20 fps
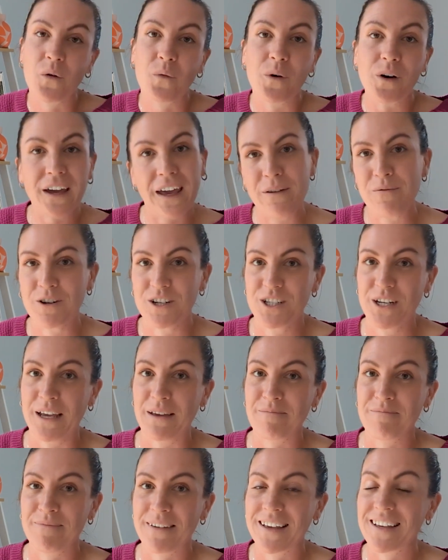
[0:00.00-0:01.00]
Well, keep
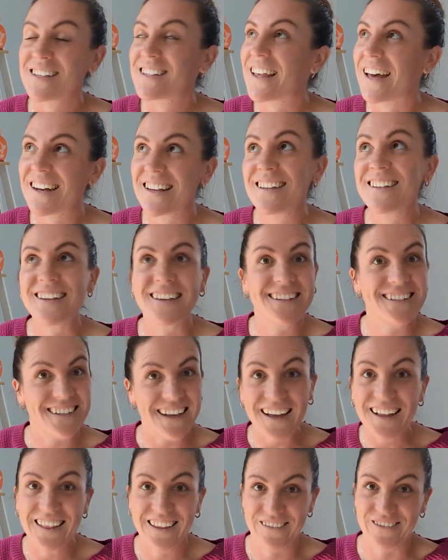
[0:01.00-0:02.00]
watching, because that is
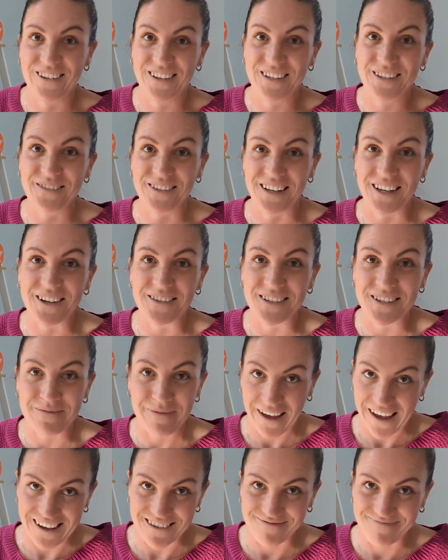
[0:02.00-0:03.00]
exactly what this video is
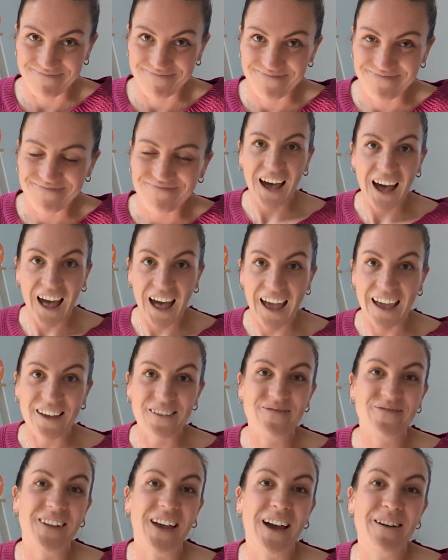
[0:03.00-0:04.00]
about. Hi,
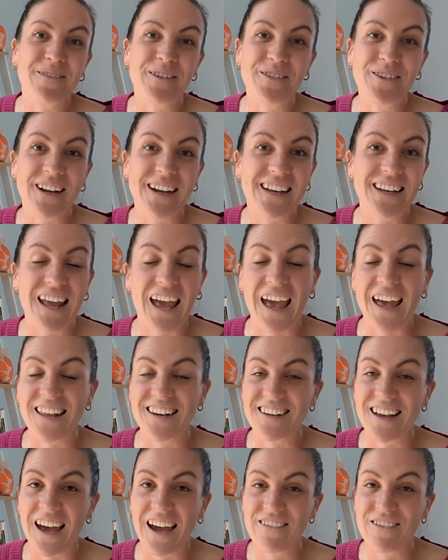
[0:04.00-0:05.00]
I'm Corinne
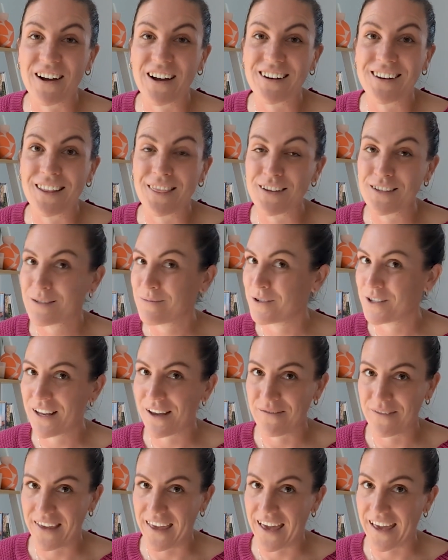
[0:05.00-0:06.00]
and I run the Small
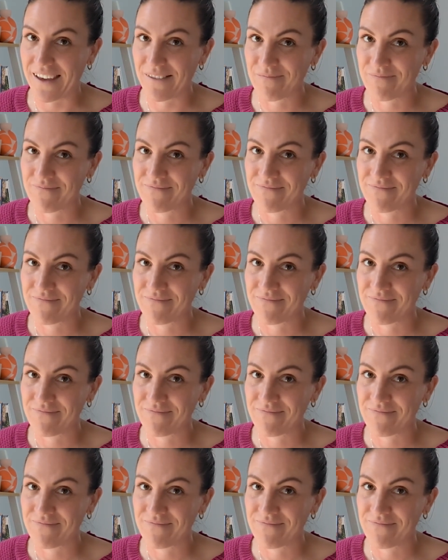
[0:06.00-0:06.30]
Town VA.